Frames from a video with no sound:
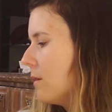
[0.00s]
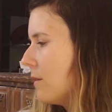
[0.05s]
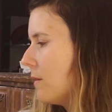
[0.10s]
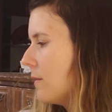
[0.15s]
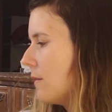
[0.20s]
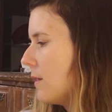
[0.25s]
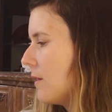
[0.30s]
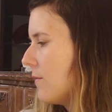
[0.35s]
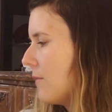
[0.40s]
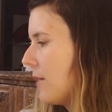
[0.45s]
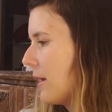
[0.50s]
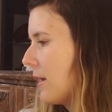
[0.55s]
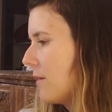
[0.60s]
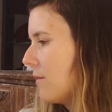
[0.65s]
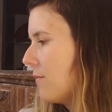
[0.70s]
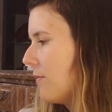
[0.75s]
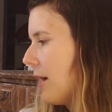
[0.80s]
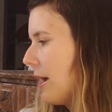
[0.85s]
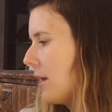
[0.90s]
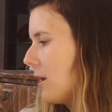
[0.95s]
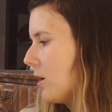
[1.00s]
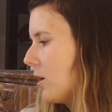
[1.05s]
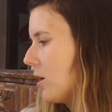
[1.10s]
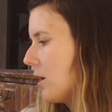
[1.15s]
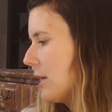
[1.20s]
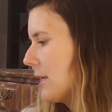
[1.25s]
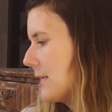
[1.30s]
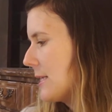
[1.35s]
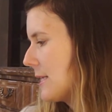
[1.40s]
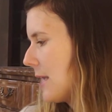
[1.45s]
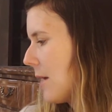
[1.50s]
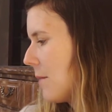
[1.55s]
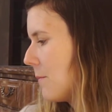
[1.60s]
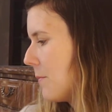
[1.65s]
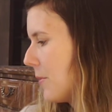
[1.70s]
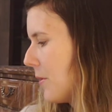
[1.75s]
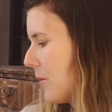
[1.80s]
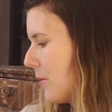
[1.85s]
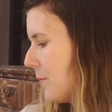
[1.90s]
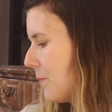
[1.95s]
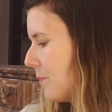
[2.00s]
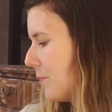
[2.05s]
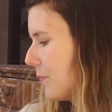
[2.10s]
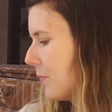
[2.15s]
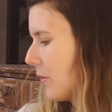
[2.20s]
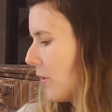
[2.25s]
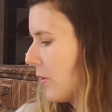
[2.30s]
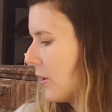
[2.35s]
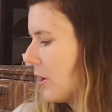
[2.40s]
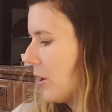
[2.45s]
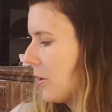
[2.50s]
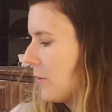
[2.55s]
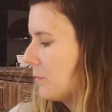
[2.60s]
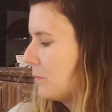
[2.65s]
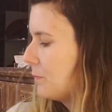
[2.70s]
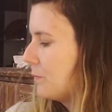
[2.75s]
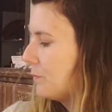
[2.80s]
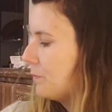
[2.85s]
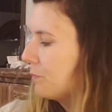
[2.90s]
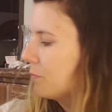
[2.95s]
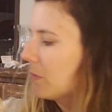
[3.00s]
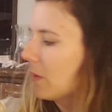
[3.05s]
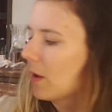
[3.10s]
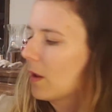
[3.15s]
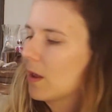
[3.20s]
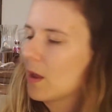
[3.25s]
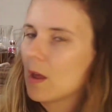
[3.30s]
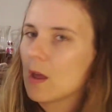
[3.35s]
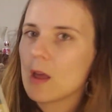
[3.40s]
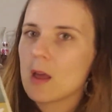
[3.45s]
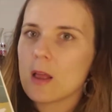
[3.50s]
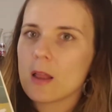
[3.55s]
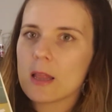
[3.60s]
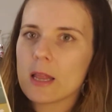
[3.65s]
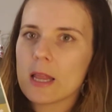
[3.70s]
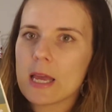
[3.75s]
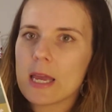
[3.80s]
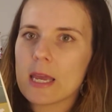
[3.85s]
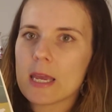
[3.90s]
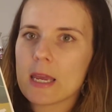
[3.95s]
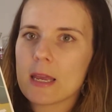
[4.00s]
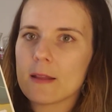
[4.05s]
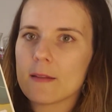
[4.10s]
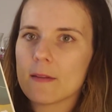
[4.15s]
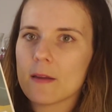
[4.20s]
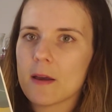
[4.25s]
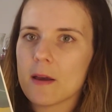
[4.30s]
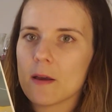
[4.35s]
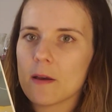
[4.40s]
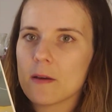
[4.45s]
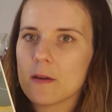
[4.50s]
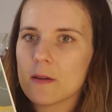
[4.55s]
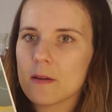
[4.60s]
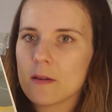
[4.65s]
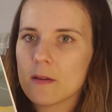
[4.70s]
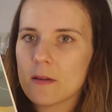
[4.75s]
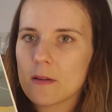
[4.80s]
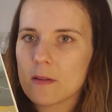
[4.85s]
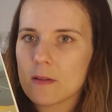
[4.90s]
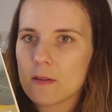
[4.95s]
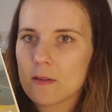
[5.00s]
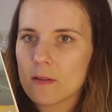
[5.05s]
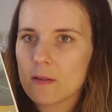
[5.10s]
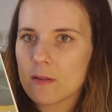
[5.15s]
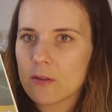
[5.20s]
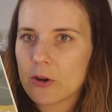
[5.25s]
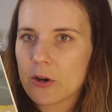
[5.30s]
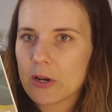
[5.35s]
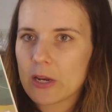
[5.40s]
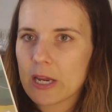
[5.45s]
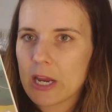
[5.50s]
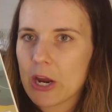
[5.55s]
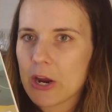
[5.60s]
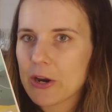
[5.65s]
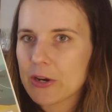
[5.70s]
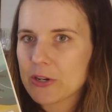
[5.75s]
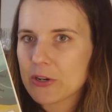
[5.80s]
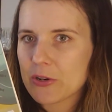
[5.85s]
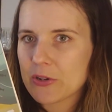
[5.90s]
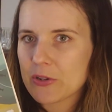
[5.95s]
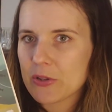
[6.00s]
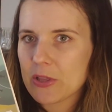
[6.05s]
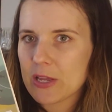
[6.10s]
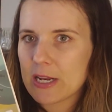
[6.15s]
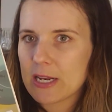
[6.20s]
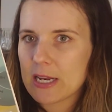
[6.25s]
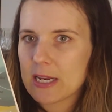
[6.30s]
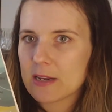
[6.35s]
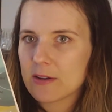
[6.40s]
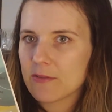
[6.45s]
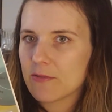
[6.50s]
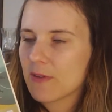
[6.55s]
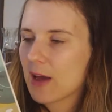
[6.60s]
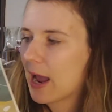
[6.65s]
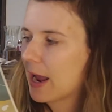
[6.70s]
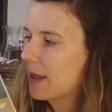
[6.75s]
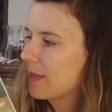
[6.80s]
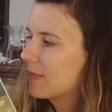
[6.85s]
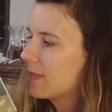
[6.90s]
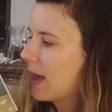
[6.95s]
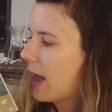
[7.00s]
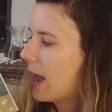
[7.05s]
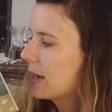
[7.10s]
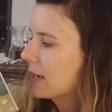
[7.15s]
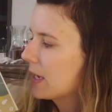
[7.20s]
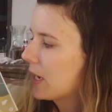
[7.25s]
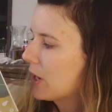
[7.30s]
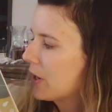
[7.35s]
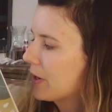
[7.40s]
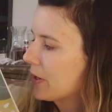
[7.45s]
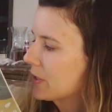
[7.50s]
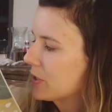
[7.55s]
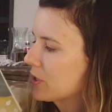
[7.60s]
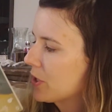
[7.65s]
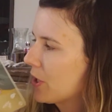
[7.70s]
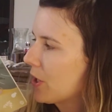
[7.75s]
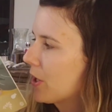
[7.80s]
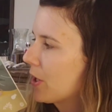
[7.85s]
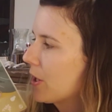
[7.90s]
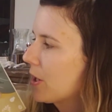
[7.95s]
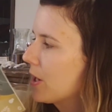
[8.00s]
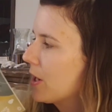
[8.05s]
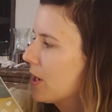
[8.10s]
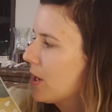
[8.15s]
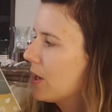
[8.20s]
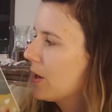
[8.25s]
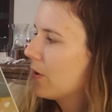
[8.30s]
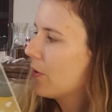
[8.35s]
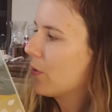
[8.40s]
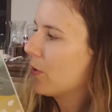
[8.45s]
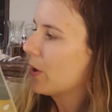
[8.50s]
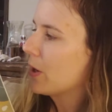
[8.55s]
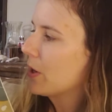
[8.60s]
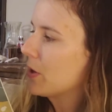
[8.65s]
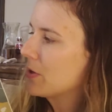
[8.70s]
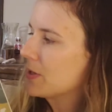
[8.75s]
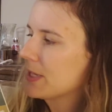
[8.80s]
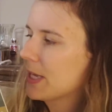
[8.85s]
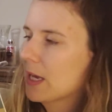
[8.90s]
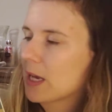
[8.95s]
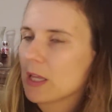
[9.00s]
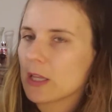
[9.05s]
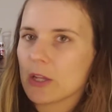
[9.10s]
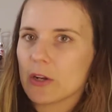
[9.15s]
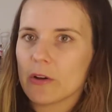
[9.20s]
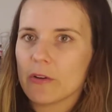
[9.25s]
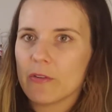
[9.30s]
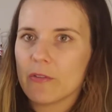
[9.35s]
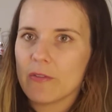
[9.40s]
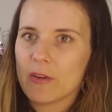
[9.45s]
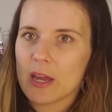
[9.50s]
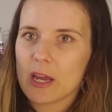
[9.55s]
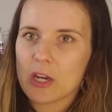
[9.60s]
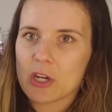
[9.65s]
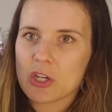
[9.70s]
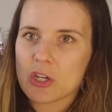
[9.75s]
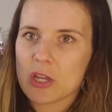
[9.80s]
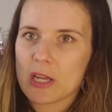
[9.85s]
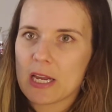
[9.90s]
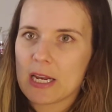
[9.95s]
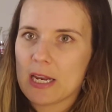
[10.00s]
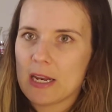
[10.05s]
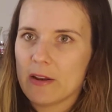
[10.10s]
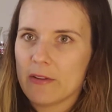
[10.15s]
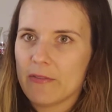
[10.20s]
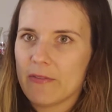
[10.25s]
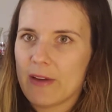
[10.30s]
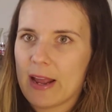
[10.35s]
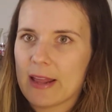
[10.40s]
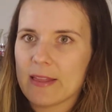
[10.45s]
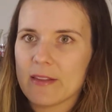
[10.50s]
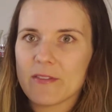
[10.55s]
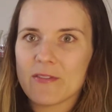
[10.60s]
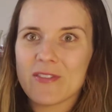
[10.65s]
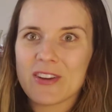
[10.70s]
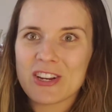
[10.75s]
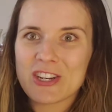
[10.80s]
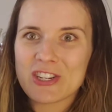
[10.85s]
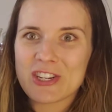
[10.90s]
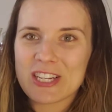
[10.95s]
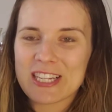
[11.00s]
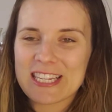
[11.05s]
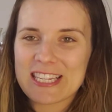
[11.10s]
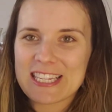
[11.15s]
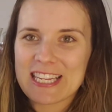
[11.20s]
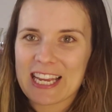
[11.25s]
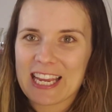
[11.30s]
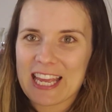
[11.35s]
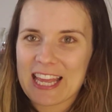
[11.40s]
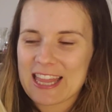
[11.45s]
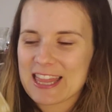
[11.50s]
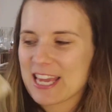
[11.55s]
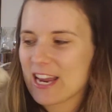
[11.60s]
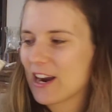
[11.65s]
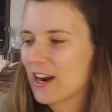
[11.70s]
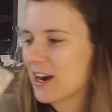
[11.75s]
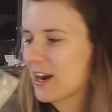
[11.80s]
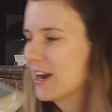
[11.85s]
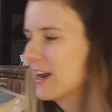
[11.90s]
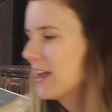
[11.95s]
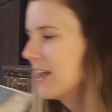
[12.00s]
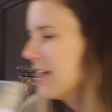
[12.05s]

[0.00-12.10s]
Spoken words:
see if I can find a good example. Oh, here. Like it's a certain character, so they need to find that character. Or here's like a little fish, so they need to find the fish and stick it there.